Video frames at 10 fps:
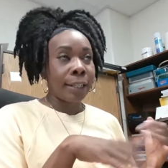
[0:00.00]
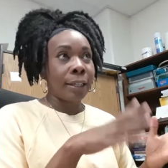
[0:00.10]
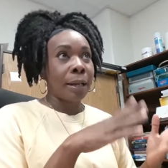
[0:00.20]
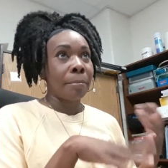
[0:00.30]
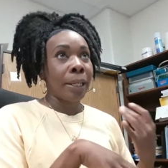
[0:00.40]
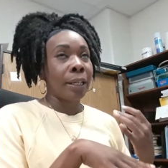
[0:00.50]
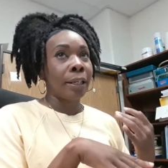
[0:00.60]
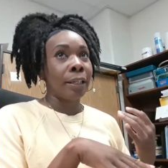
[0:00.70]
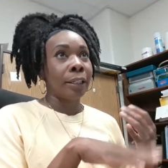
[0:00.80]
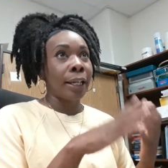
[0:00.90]
that I'm
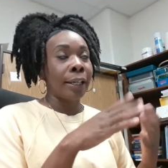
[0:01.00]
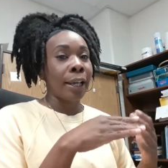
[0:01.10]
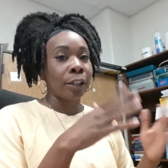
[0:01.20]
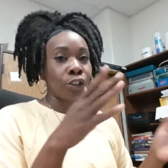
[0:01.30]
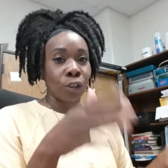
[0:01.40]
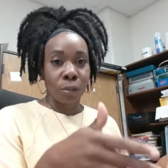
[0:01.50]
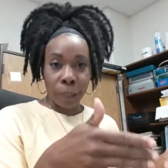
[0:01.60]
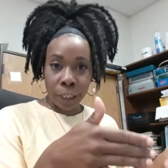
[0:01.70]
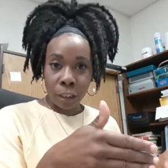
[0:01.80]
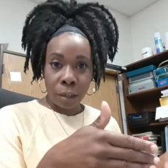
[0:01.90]
making like
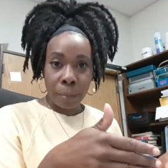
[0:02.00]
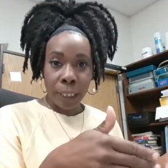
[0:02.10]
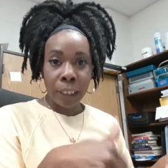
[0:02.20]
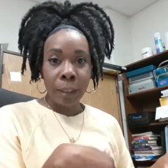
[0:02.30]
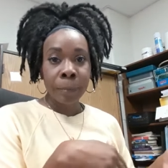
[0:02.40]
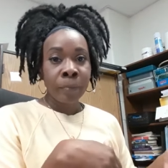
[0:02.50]
extracurricular money